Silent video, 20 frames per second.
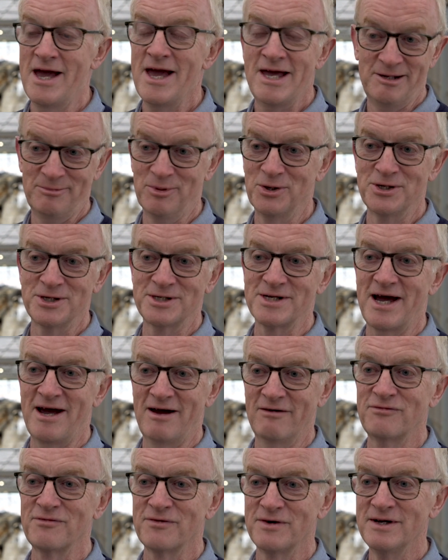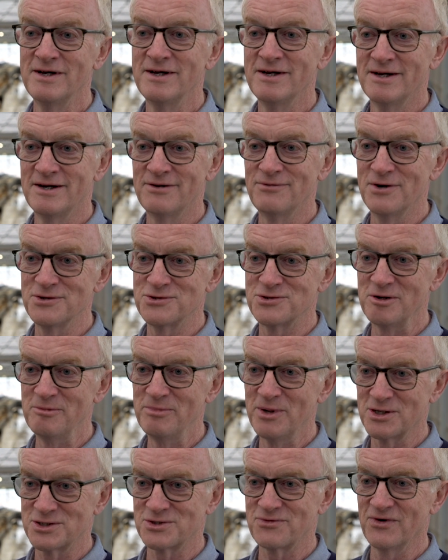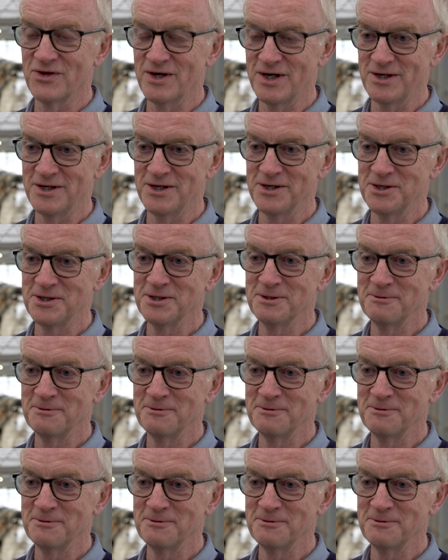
anybody to have rotary brush for their herd.